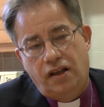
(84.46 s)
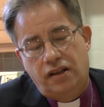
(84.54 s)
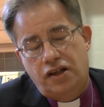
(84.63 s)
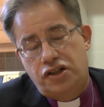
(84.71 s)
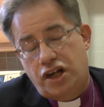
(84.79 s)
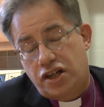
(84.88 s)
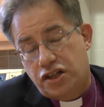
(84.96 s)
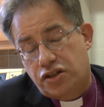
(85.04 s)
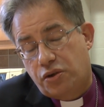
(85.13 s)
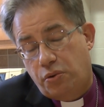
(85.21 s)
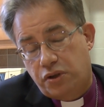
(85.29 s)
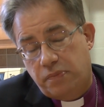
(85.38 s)
The Church is
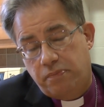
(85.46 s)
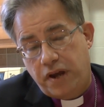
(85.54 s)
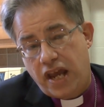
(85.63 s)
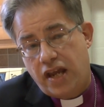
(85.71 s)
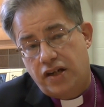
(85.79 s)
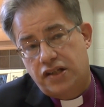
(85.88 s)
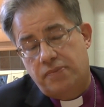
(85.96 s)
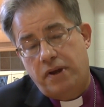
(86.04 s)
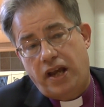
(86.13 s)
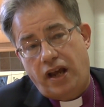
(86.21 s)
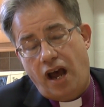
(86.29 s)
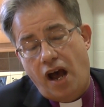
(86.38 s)
called to be and to
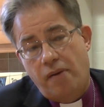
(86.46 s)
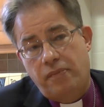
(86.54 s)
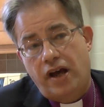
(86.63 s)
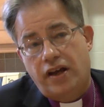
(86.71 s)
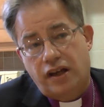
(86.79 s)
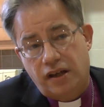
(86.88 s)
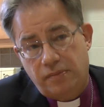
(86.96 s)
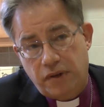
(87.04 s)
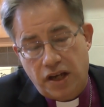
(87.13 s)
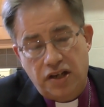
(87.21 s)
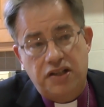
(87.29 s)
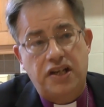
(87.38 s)
become a
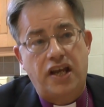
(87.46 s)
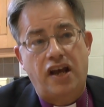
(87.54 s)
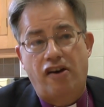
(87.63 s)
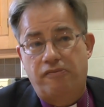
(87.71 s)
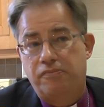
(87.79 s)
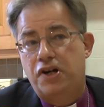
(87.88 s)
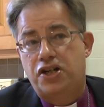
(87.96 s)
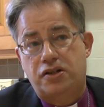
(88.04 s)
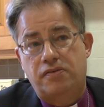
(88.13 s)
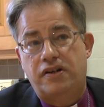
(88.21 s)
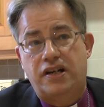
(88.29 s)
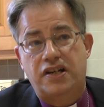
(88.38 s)
community of
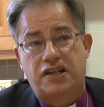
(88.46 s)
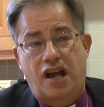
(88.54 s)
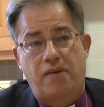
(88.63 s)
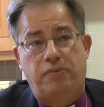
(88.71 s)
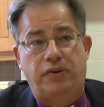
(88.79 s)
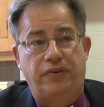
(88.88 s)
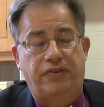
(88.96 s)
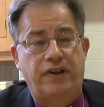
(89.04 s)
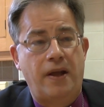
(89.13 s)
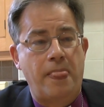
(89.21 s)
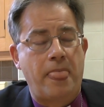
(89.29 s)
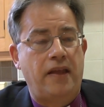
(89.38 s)
missionary disciples.
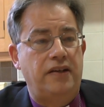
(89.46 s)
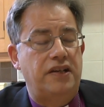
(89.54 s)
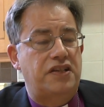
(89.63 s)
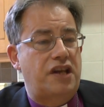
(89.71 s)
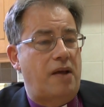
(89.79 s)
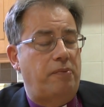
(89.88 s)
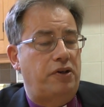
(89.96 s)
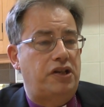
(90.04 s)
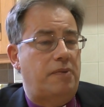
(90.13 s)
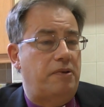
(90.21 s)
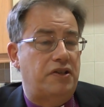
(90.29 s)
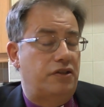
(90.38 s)

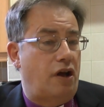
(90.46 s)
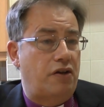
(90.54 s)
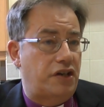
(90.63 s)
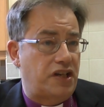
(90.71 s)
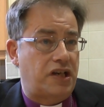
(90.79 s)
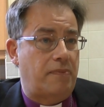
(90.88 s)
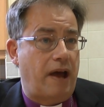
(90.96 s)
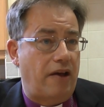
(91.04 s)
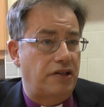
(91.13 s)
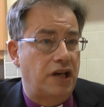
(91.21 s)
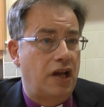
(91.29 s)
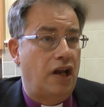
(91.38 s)
Discipleship is not just about
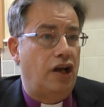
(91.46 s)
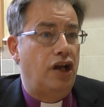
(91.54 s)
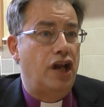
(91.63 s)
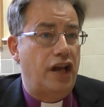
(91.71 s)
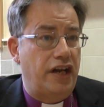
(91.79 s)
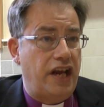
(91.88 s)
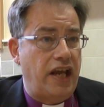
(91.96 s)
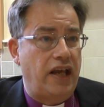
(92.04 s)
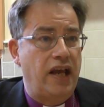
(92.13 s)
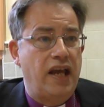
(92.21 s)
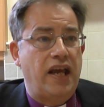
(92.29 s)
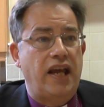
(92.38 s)
learning,
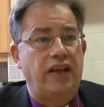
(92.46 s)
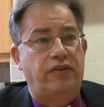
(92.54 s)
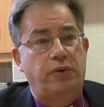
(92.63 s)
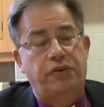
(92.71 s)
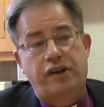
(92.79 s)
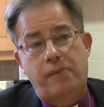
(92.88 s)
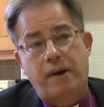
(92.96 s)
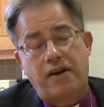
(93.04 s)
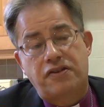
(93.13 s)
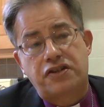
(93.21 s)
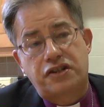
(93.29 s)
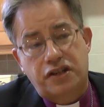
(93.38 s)
it's also about
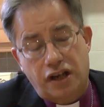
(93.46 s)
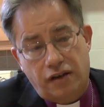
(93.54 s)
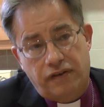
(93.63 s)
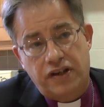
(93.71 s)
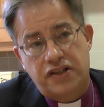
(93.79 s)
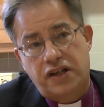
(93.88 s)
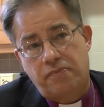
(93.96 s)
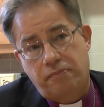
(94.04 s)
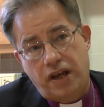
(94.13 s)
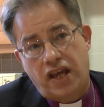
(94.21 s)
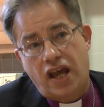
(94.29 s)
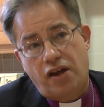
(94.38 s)
service and
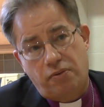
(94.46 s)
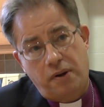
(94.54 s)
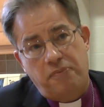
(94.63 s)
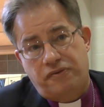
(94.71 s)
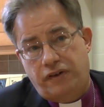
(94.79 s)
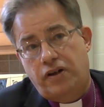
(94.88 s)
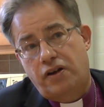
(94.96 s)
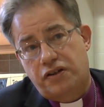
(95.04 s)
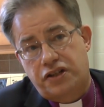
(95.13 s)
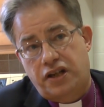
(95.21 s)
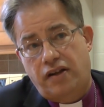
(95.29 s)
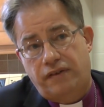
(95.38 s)
being equipped for God's
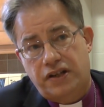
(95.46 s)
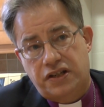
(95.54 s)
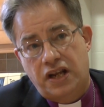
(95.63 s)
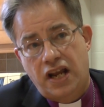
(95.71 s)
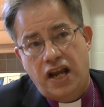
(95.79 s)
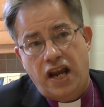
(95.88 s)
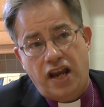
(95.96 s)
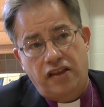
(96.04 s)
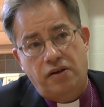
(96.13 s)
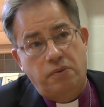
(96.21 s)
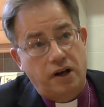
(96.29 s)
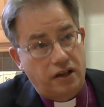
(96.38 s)
service in
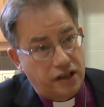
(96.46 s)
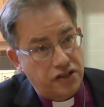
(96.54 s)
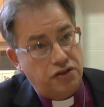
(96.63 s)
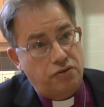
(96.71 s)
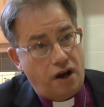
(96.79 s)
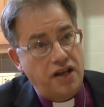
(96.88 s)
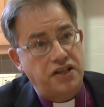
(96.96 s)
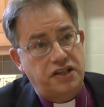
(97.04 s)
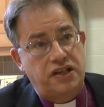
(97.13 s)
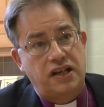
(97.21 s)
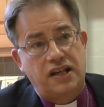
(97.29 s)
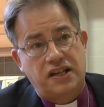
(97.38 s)
the world as Christ
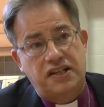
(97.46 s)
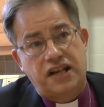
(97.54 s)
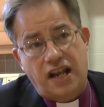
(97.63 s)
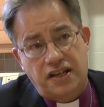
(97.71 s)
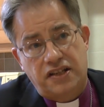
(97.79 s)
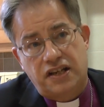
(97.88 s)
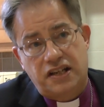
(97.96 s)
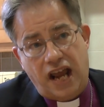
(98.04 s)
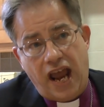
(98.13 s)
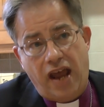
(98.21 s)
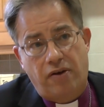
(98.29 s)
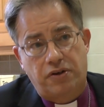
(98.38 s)
sends us
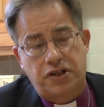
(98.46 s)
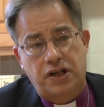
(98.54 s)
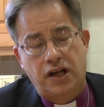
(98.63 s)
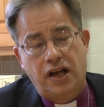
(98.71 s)
out.